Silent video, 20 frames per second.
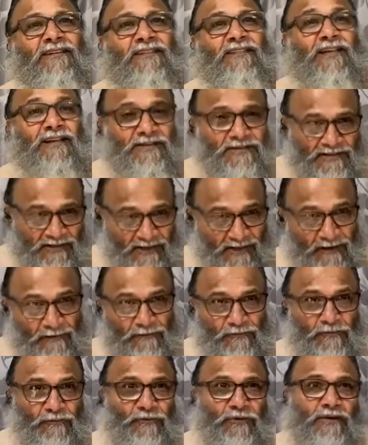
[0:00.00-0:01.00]
Then she
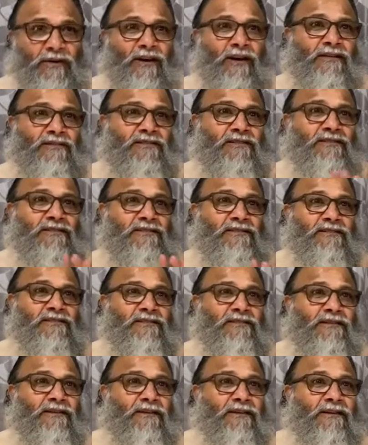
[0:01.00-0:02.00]
came to the
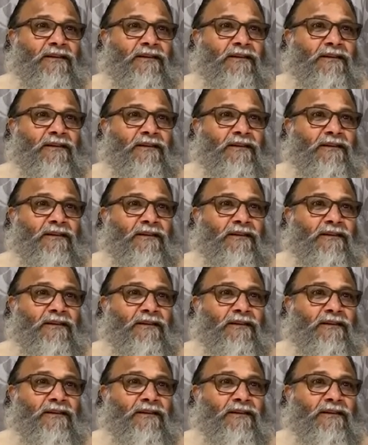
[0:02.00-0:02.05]
classes.